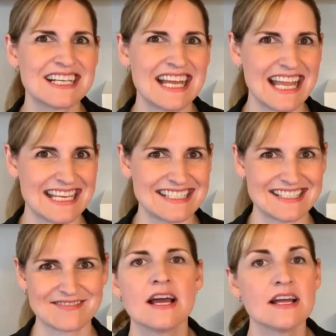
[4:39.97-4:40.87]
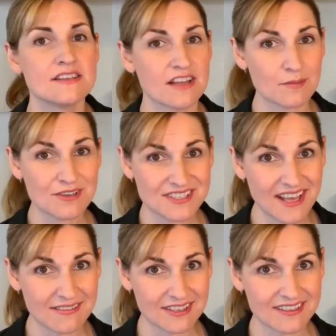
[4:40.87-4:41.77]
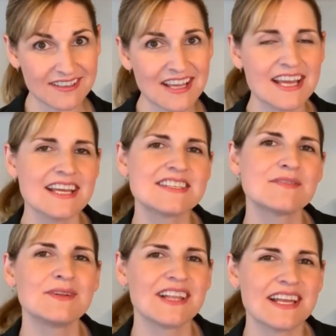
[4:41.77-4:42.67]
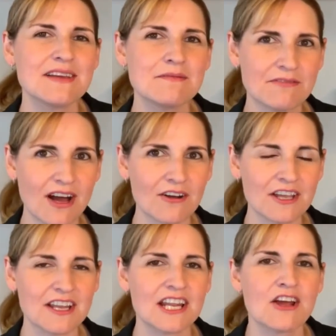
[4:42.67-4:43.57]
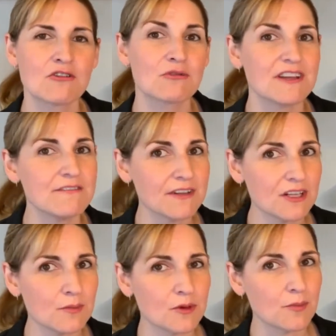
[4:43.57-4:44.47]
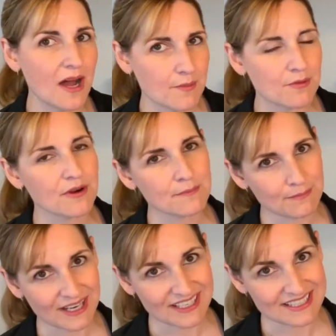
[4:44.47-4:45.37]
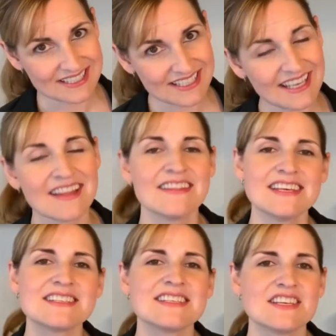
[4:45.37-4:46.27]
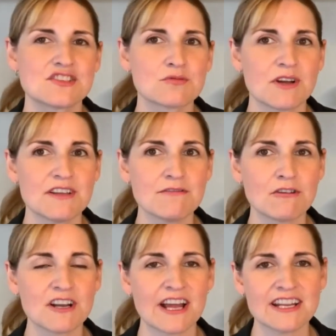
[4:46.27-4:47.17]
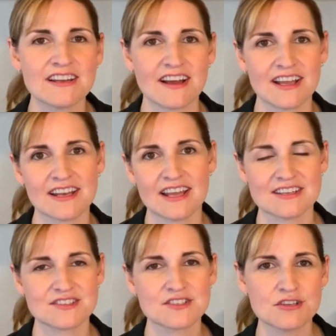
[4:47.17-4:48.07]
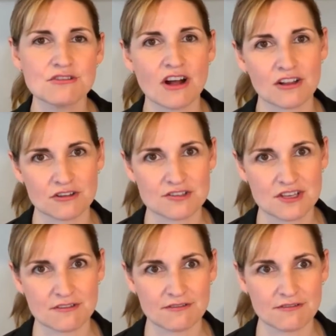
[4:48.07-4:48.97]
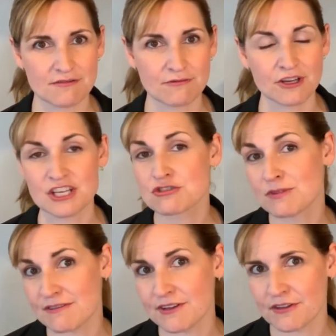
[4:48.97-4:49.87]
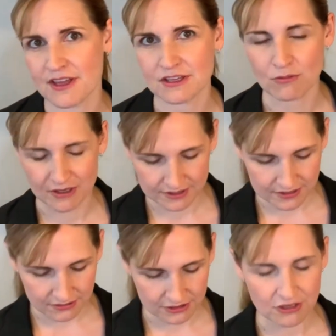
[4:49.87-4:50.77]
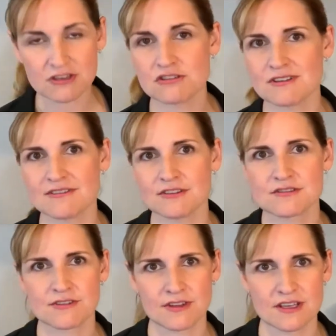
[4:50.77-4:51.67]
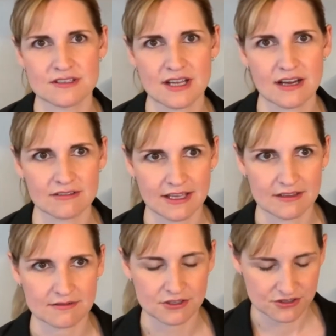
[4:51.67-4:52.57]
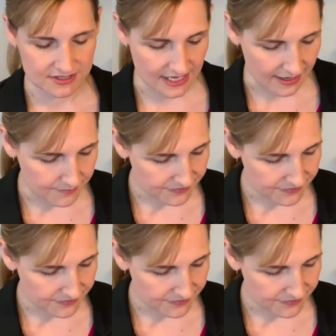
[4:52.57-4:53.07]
8. Number 7 is the Millennium Falcon Refillable Popcorn Bucket. This is $24.99, and it's $2 for each refill that you want to do. And you can do refills for the entire length of your stay.